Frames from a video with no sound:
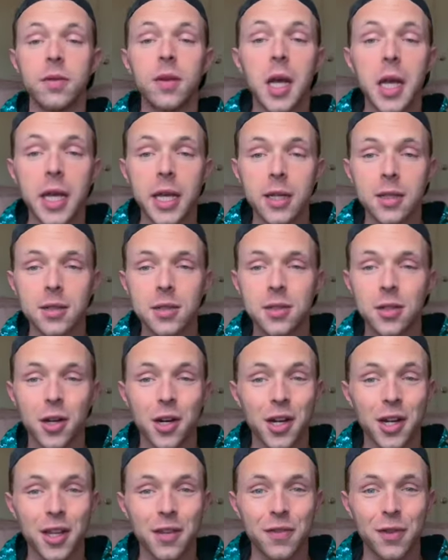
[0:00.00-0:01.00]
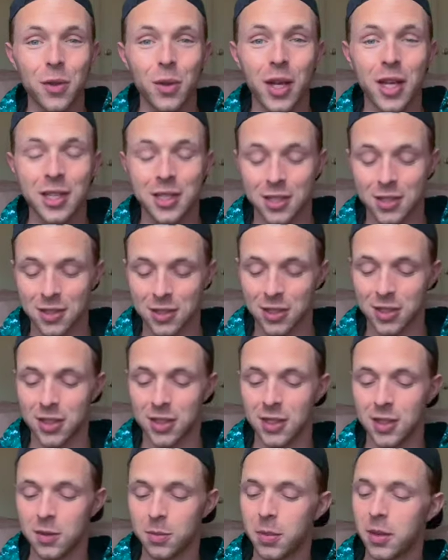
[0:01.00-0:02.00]
Again, sorry if you like this
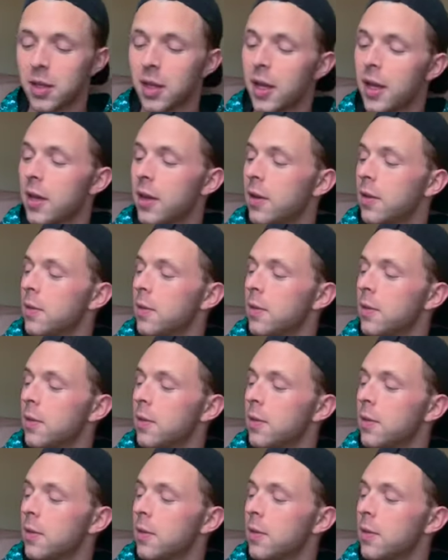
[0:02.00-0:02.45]
series, but like,